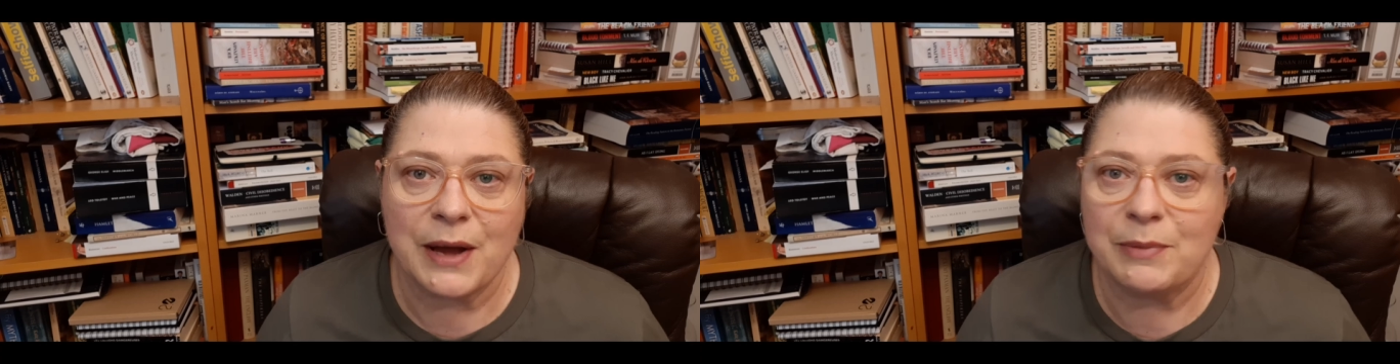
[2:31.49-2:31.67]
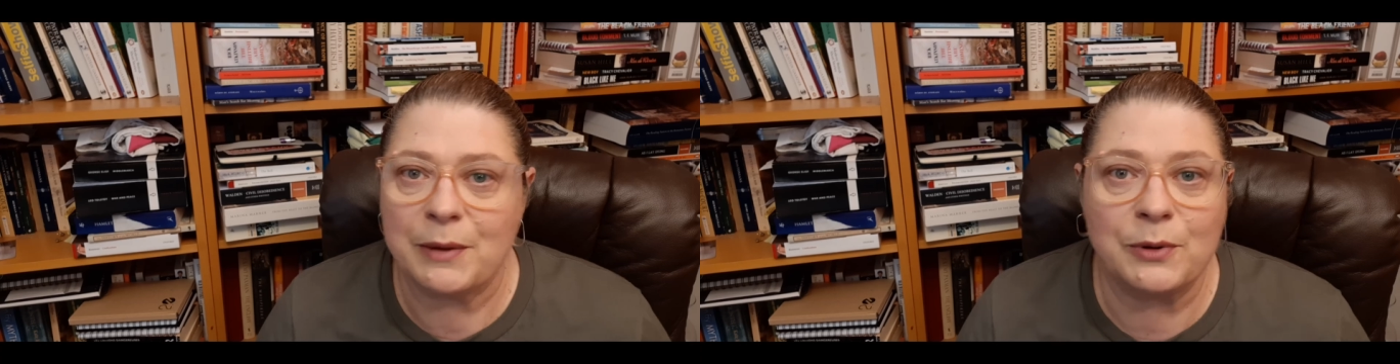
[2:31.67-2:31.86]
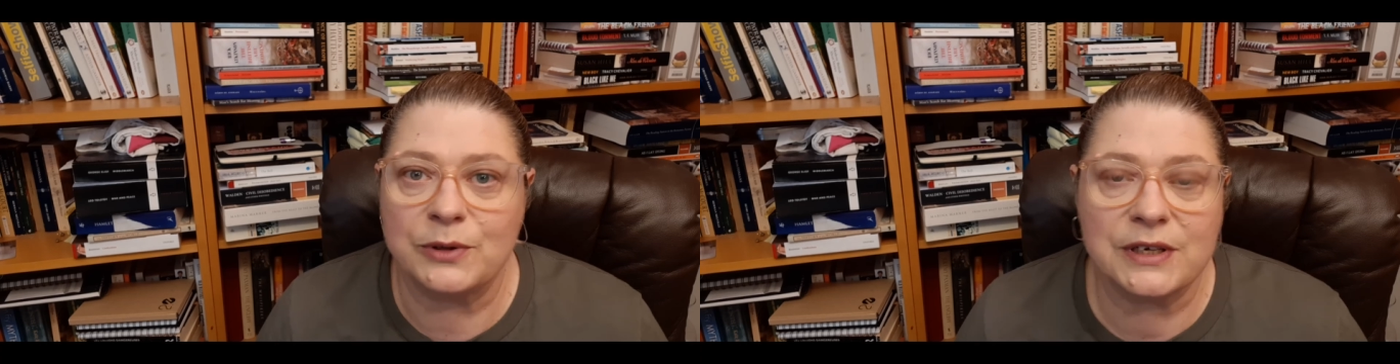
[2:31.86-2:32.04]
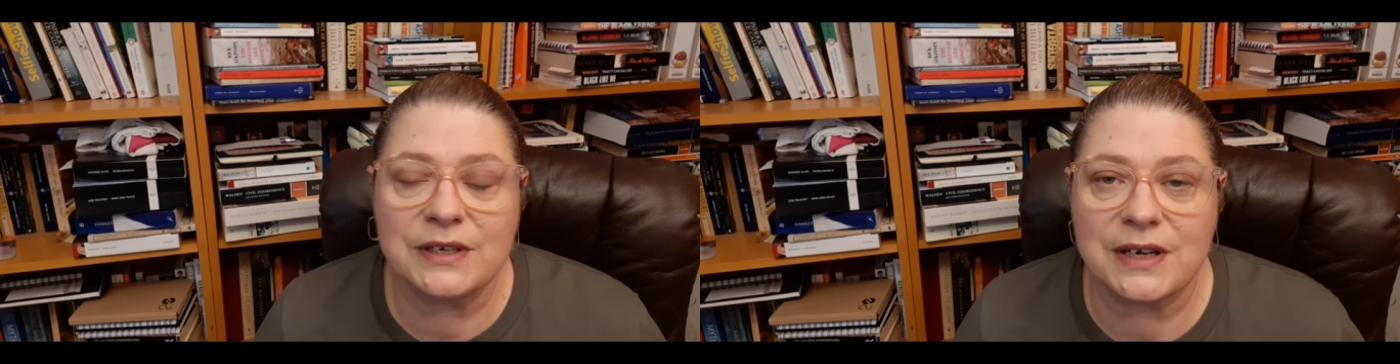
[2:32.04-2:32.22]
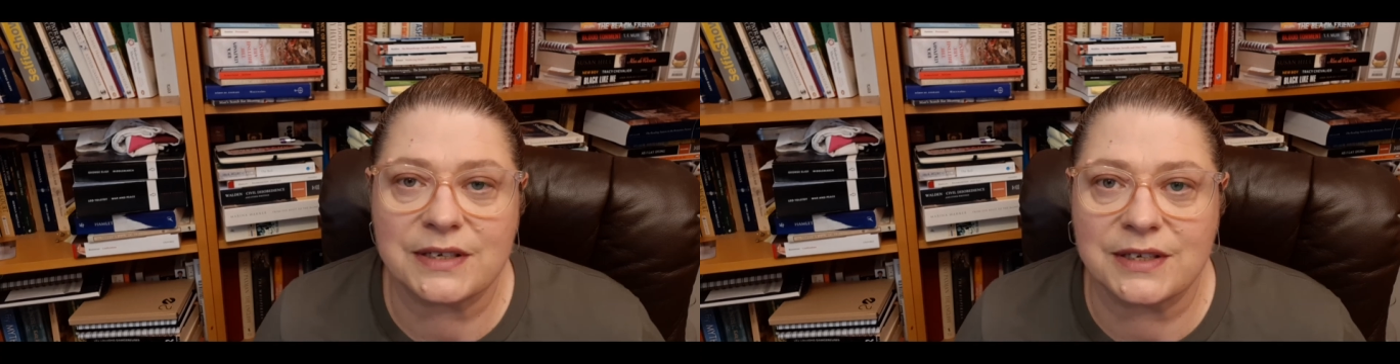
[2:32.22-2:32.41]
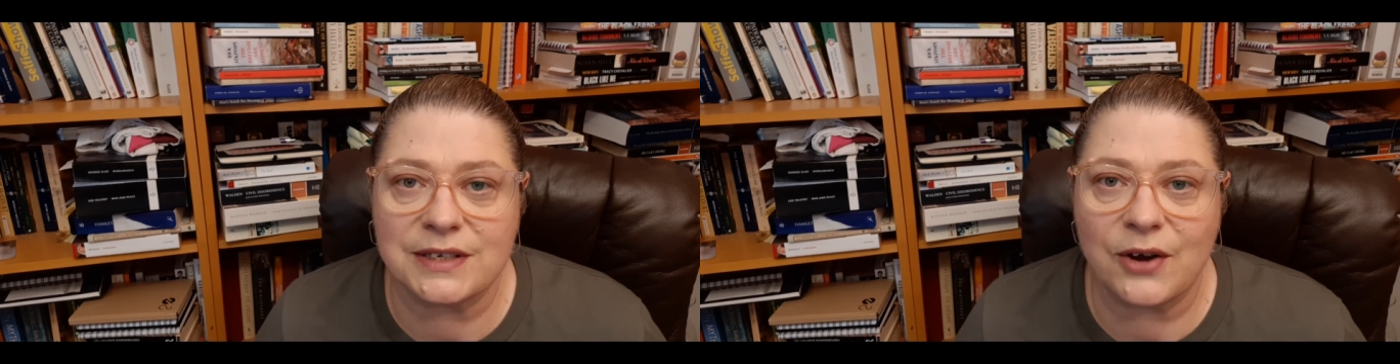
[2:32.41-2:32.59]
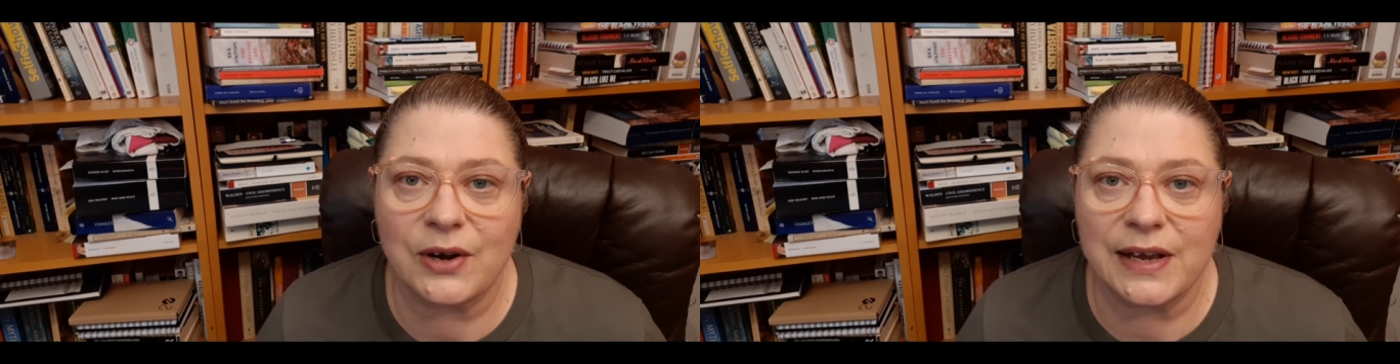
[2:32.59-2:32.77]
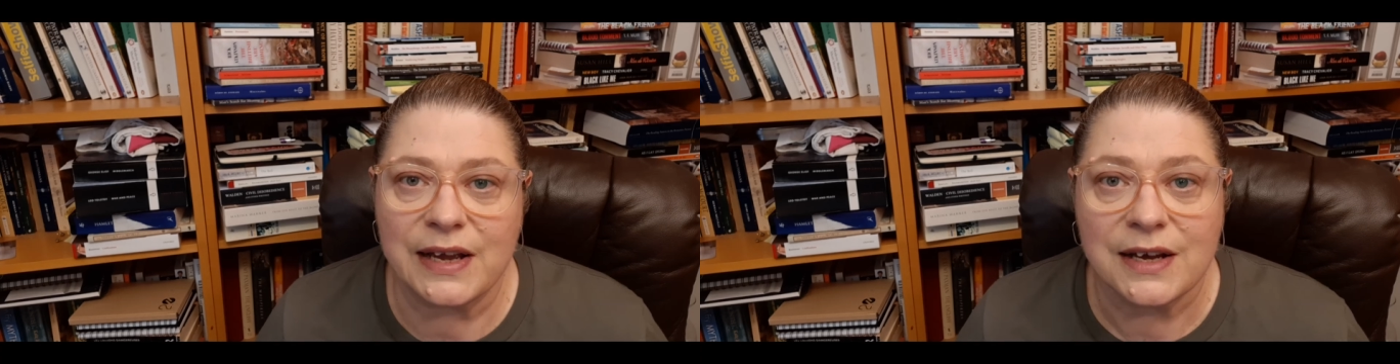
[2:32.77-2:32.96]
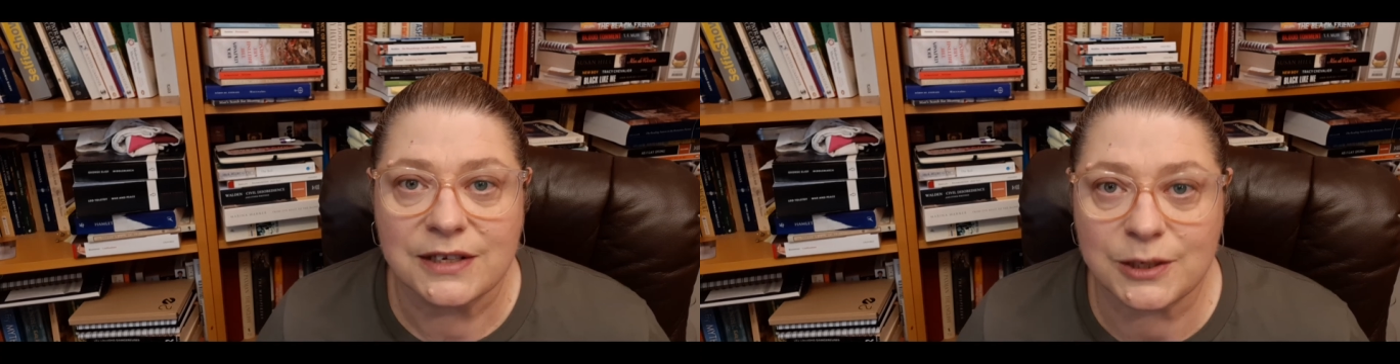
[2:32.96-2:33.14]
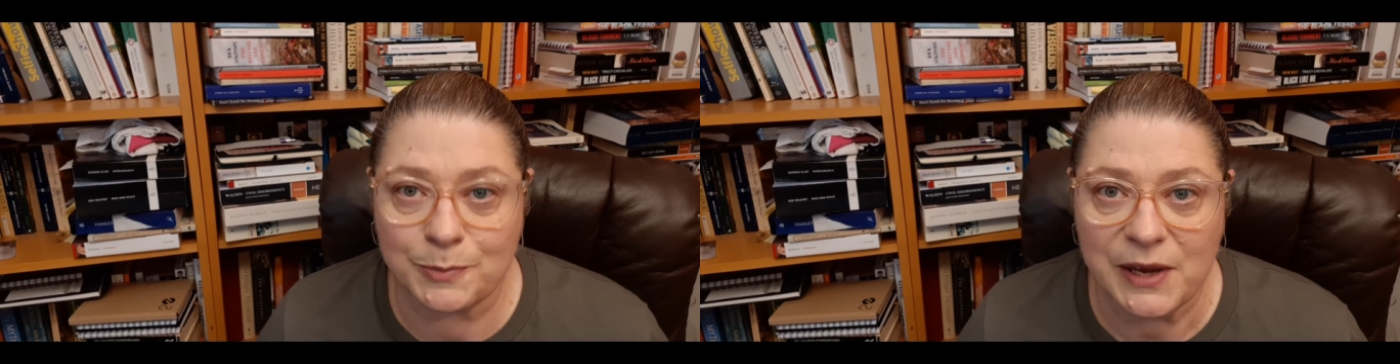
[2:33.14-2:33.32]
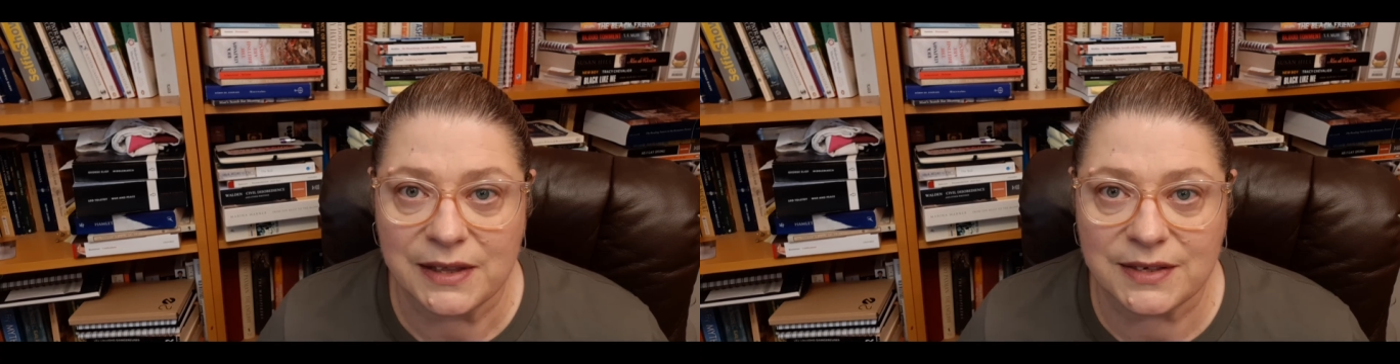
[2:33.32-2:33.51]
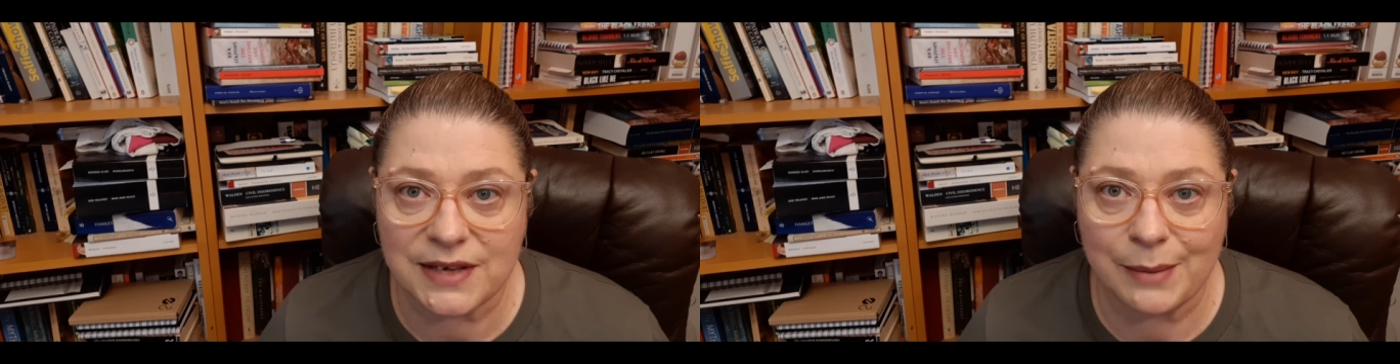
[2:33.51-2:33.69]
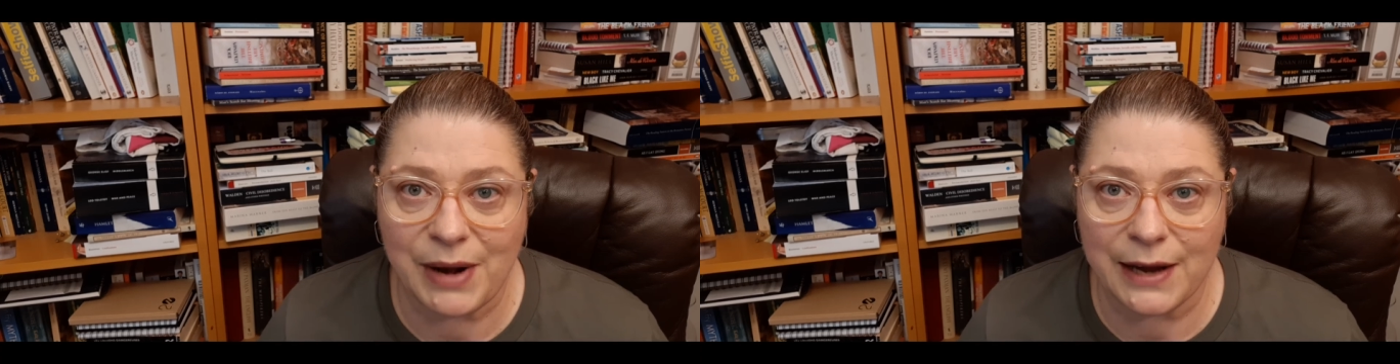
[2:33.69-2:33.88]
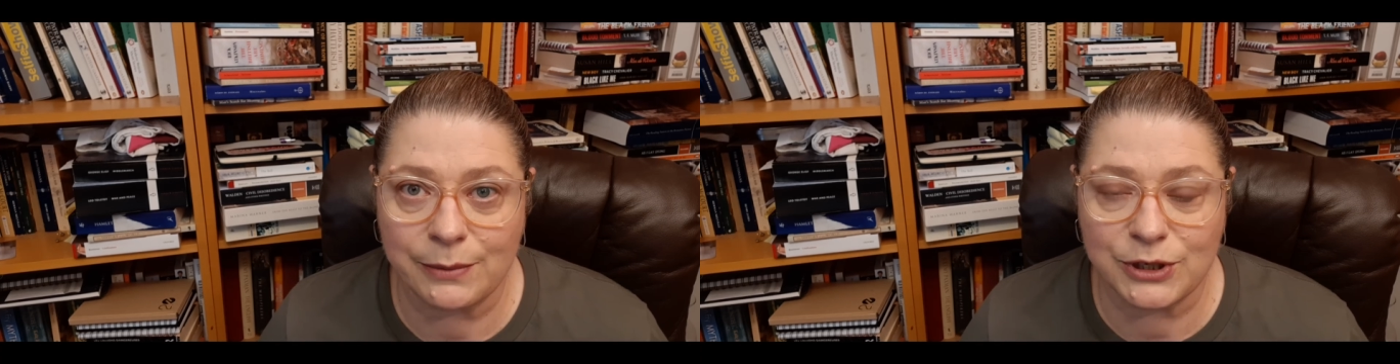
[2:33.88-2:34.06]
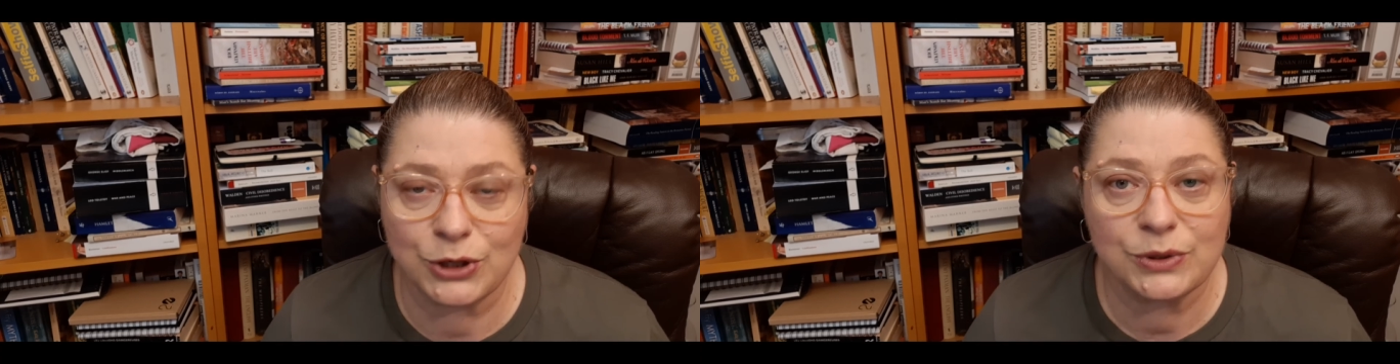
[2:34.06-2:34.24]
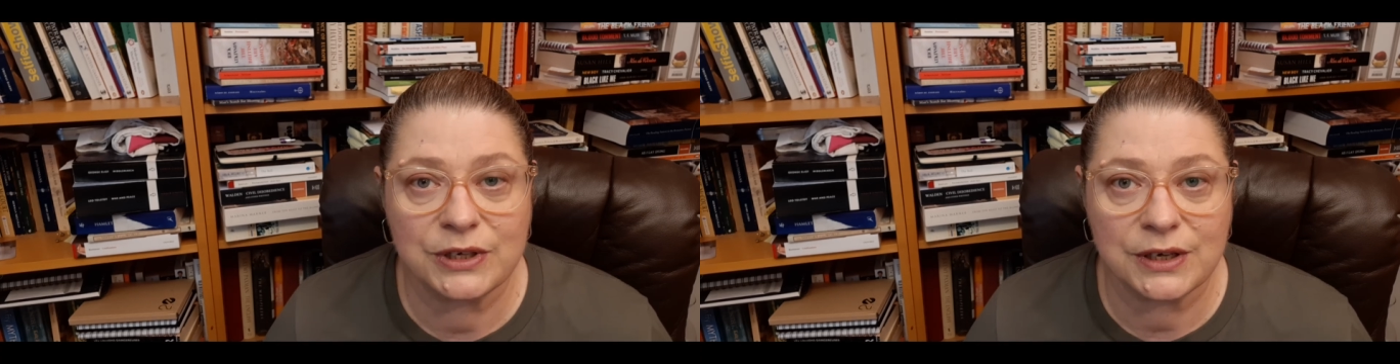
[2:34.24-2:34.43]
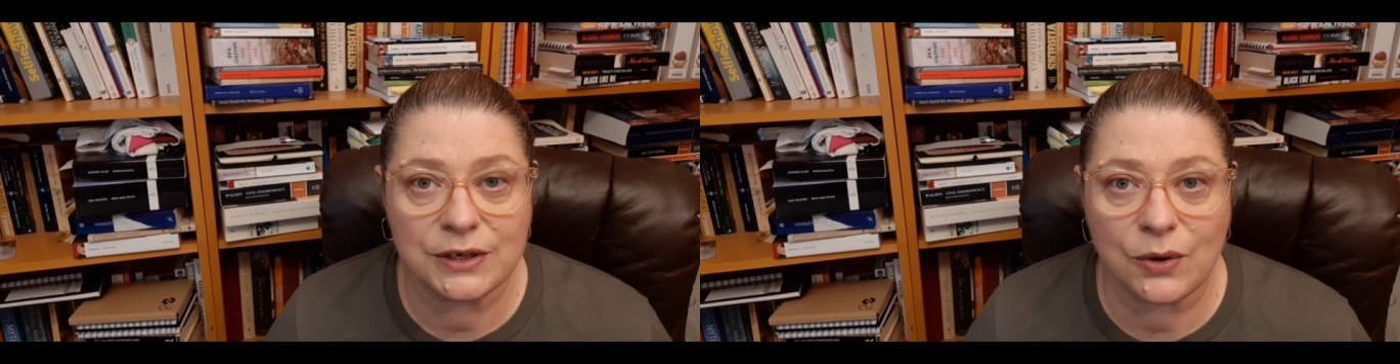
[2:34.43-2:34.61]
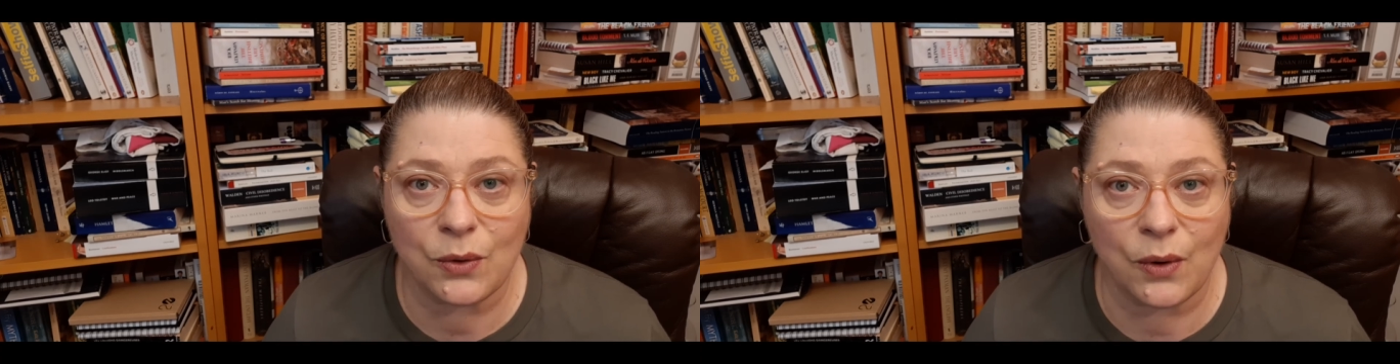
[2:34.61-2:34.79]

people who didn't necessarily speak the same language you did